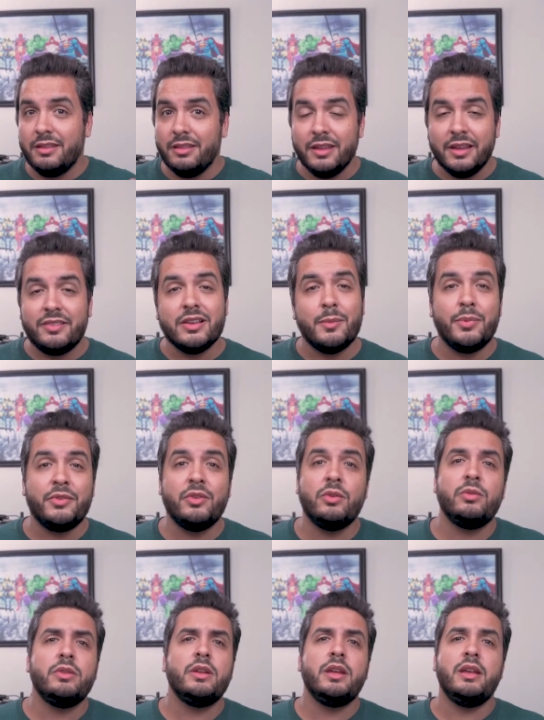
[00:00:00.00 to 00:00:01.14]
this
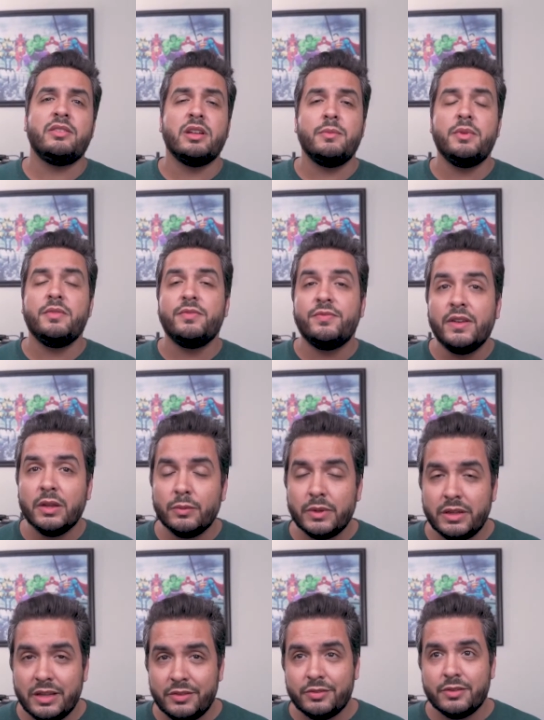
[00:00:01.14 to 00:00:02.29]
episode is going to be filled with
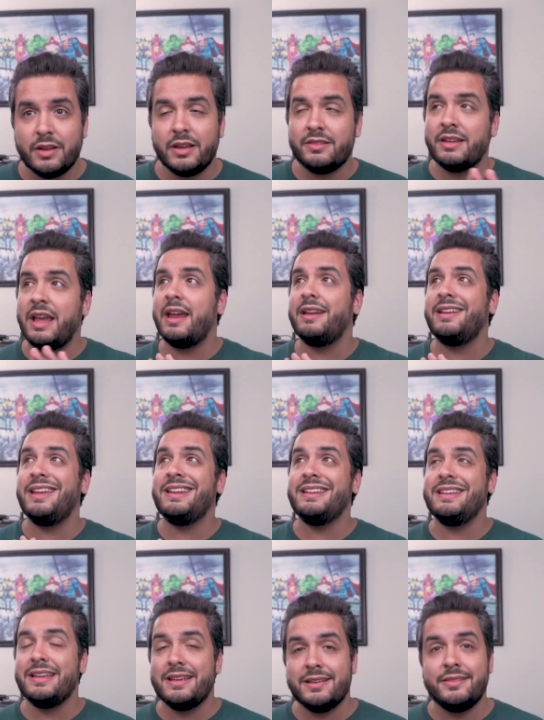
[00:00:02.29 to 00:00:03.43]
Easter eggs, and it
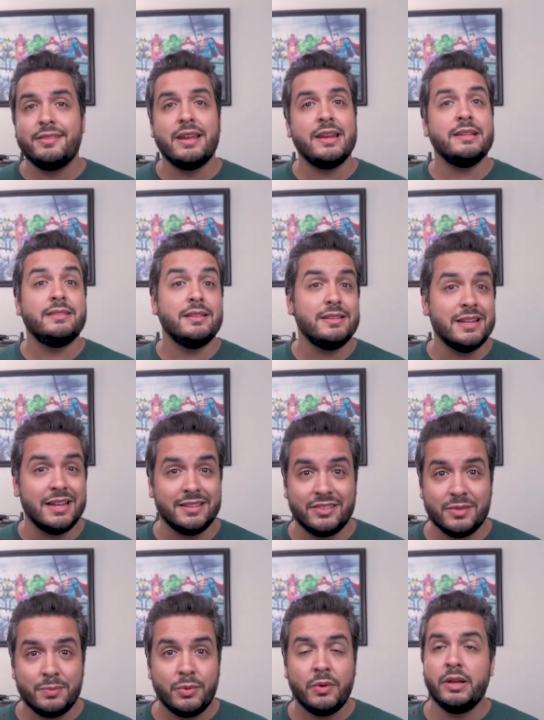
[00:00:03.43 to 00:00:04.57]
is, and it did not
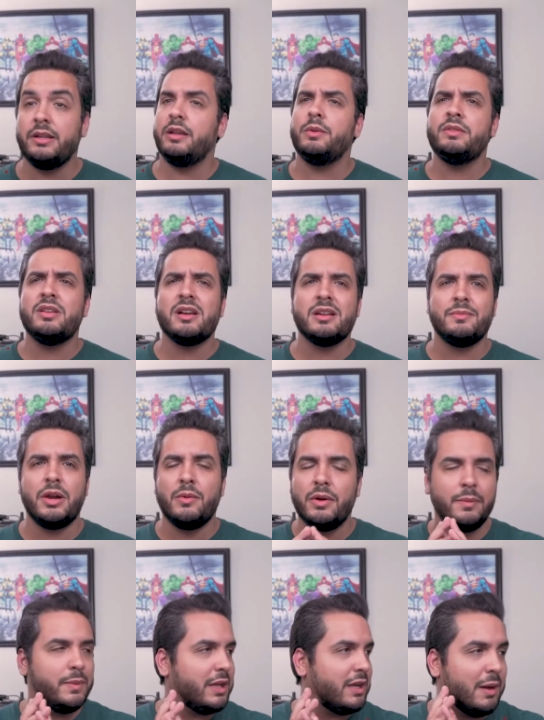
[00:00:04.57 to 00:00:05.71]
disappoint. They were talking,
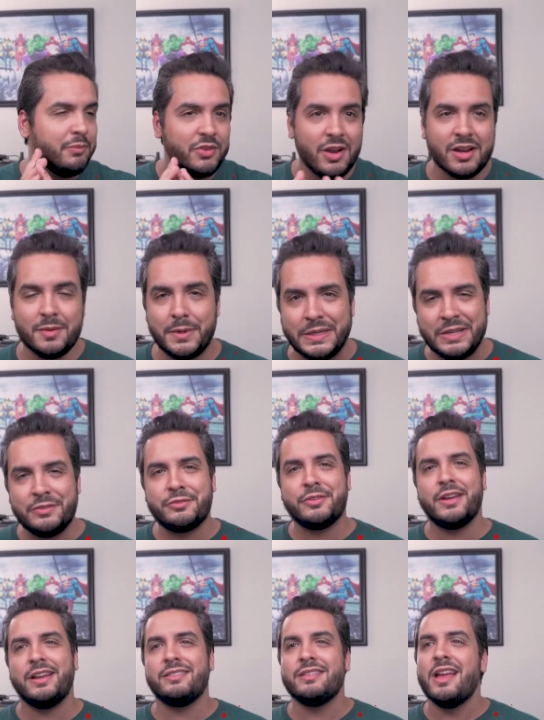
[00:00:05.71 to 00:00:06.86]
I'm like, I'm talking about Easter
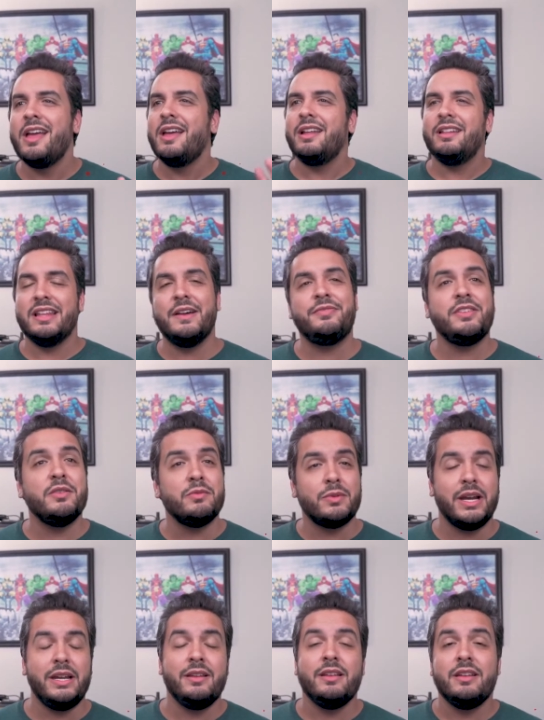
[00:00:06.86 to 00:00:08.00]
eggs left and
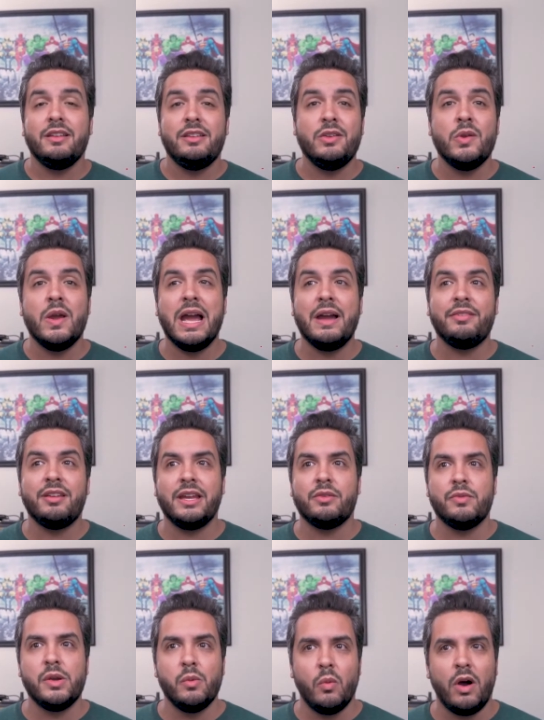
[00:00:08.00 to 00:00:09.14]
right. You have to like
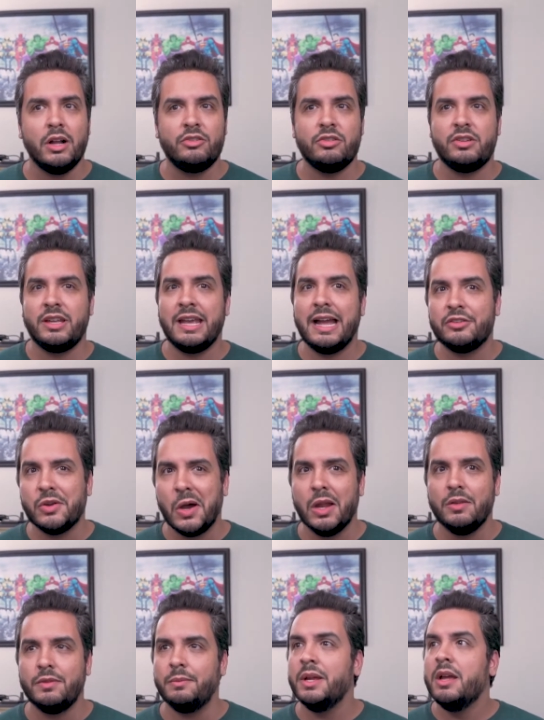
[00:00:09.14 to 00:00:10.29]
rewatch it to catch all
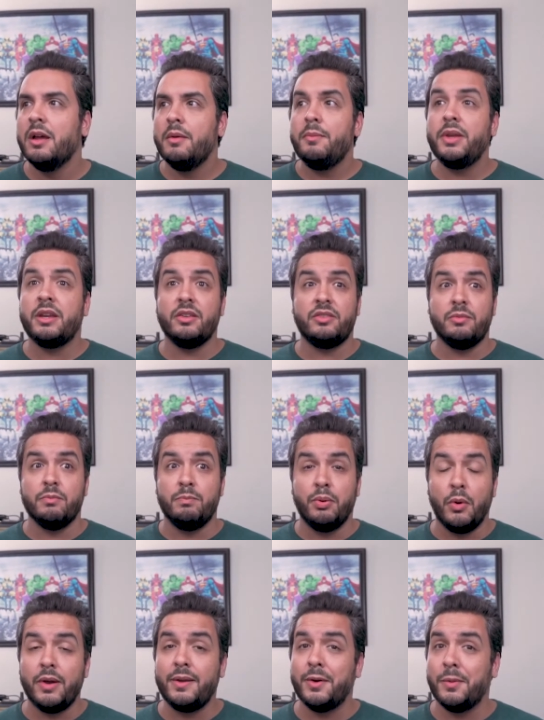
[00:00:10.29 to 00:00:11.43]
of them because
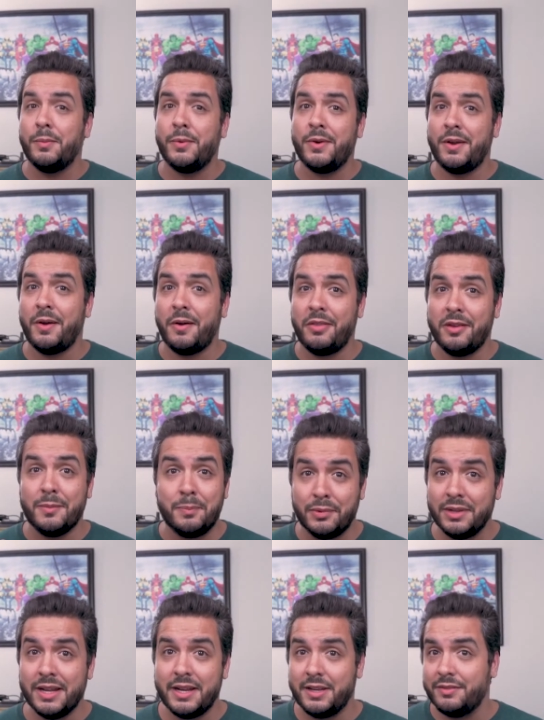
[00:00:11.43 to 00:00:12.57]
boy, oh boy, are there
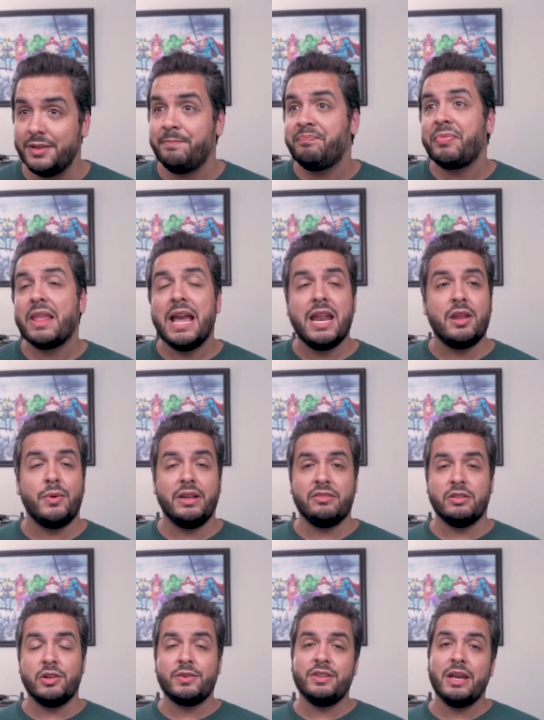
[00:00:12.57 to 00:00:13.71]
plenty of it. Anyways,
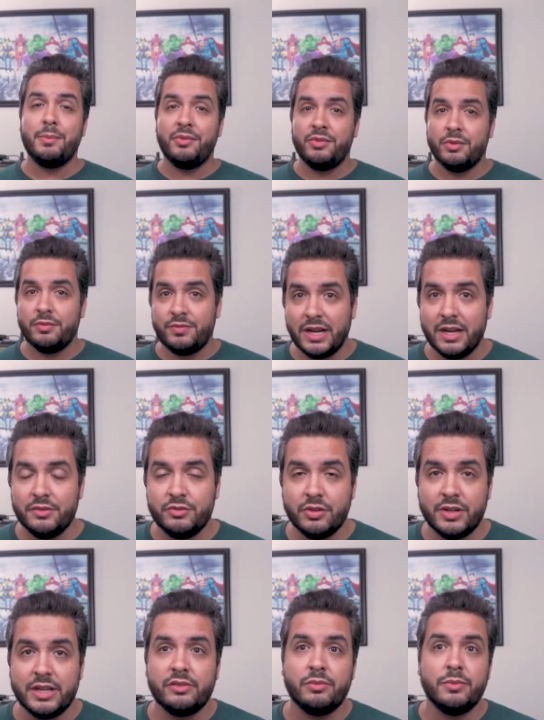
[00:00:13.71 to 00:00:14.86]
Loki episode 5
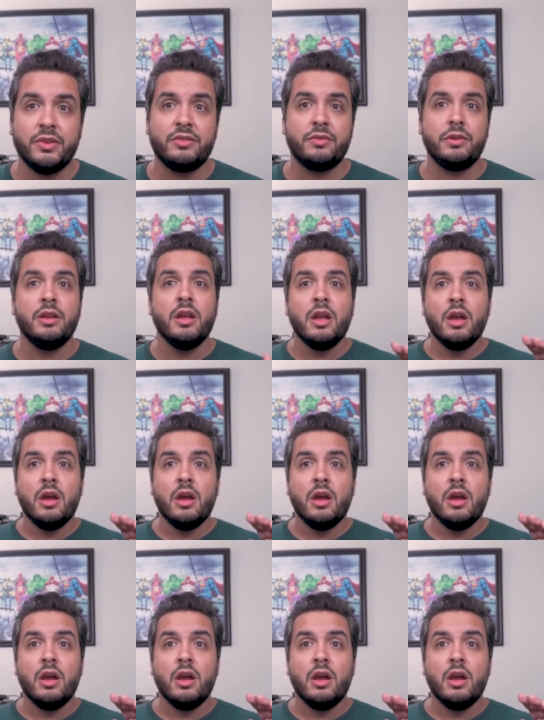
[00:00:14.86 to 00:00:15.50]
Journey into Mystery